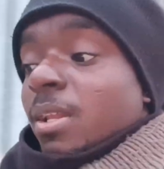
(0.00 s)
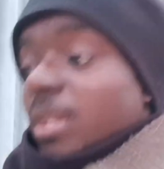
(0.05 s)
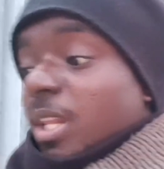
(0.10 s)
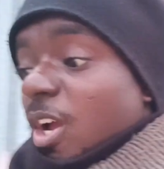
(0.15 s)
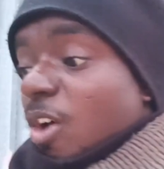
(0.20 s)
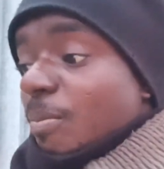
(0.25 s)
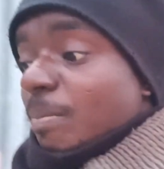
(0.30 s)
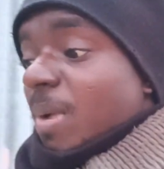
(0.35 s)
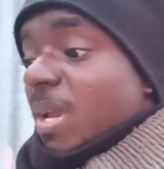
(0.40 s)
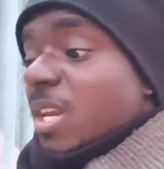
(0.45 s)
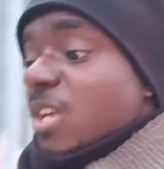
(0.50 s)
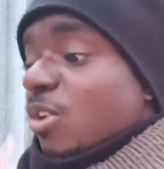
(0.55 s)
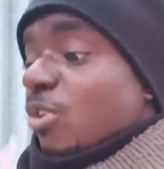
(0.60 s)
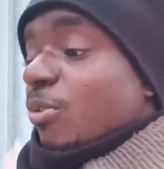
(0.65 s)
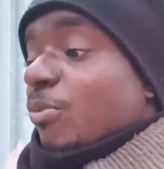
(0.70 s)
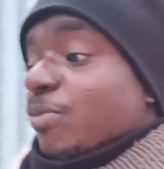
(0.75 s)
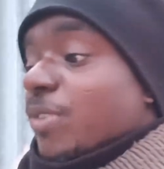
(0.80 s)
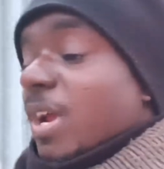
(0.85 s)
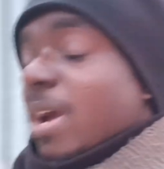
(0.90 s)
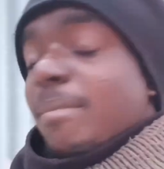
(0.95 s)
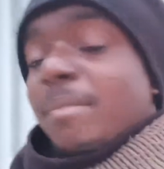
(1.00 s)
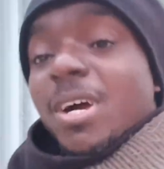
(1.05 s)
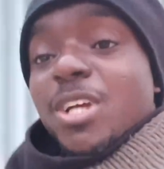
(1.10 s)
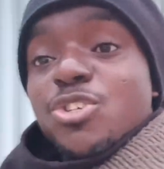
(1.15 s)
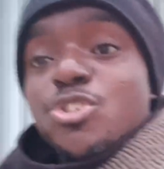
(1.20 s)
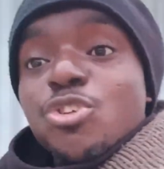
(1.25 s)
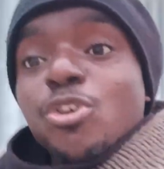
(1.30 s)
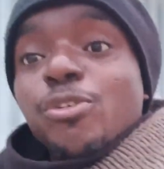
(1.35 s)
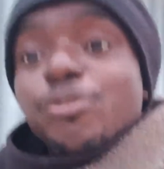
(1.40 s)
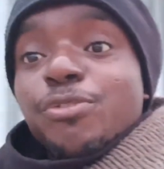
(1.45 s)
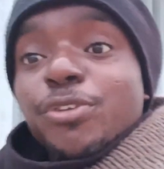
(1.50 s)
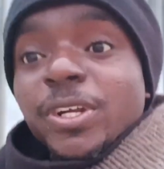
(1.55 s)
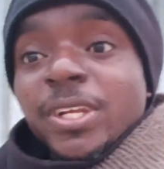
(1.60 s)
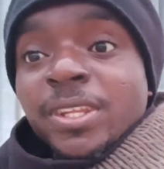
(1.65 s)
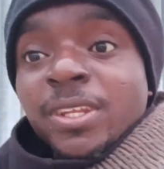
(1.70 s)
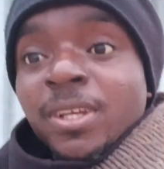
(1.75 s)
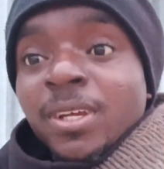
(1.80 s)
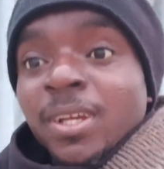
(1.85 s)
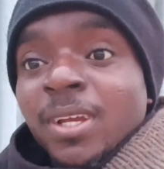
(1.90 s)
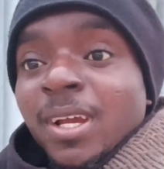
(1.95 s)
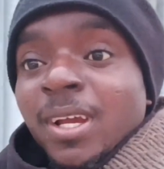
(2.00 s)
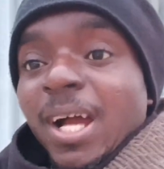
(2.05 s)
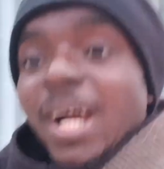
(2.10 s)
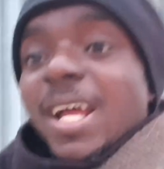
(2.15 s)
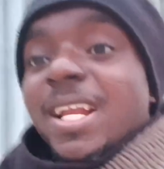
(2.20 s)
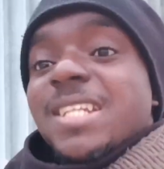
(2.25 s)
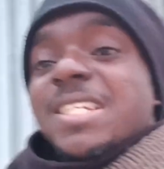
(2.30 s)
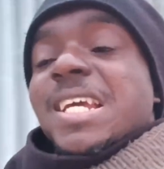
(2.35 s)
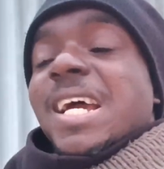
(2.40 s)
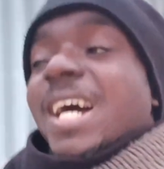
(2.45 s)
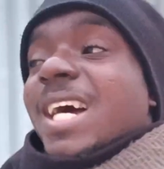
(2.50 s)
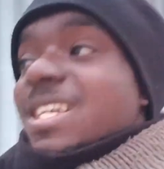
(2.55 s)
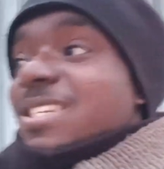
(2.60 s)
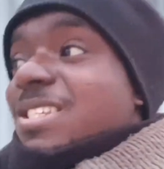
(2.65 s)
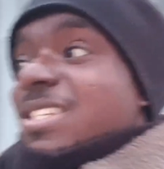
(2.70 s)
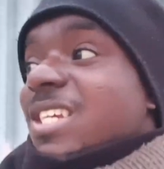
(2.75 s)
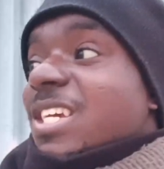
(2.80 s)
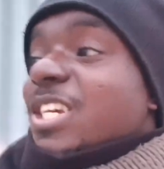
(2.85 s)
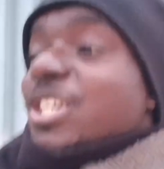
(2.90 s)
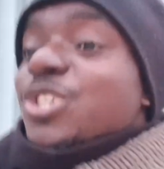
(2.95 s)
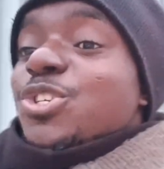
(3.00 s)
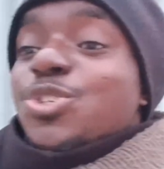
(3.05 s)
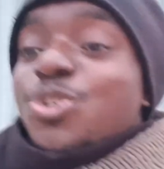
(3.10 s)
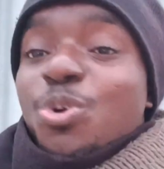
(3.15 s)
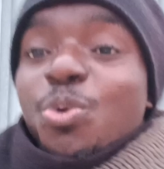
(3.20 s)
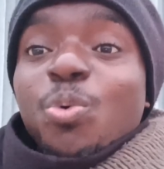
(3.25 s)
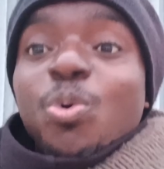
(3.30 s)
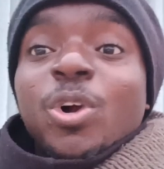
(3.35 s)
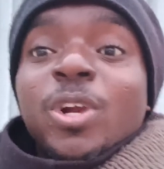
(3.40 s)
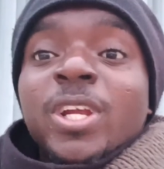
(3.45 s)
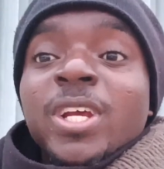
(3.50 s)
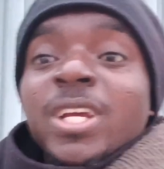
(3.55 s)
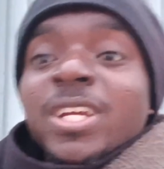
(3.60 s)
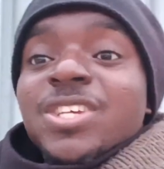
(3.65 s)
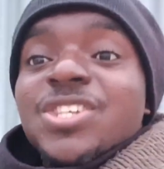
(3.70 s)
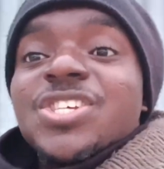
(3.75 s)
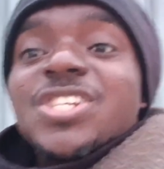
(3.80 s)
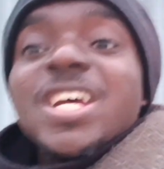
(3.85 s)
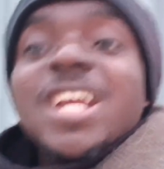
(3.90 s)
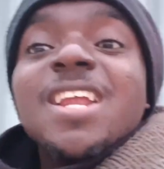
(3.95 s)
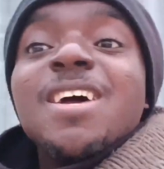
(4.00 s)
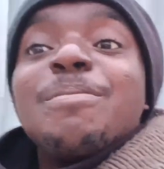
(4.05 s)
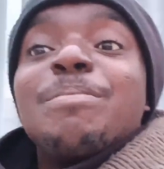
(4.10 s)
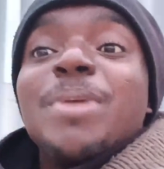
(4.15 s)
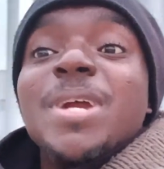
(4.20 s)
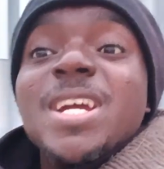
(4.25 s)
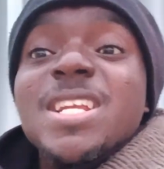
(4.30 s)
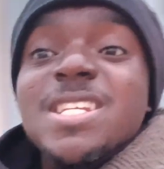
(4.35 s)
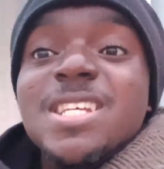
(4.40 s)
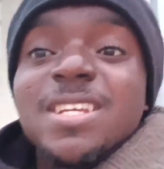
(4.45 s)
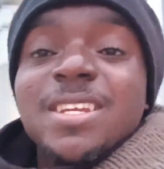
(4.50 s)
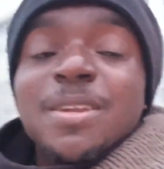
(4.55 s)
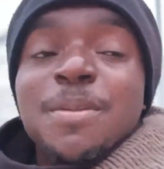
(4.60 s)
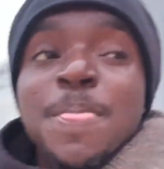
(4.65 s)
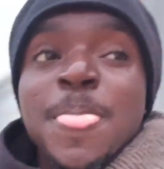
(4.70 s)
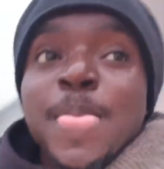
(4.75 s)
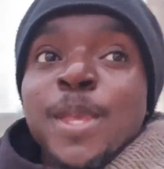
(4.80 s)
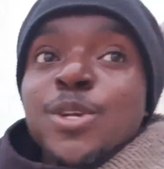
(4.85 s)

Now many of them are suffering and they are seeing you what? Celebrating.